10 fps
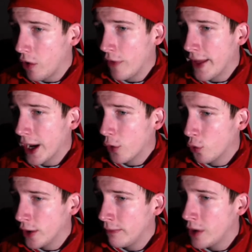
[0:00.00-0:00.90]
on that
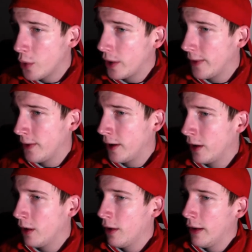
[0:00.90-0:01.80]
cream note in
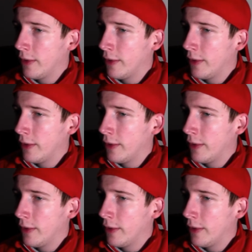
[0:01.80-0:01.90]
there,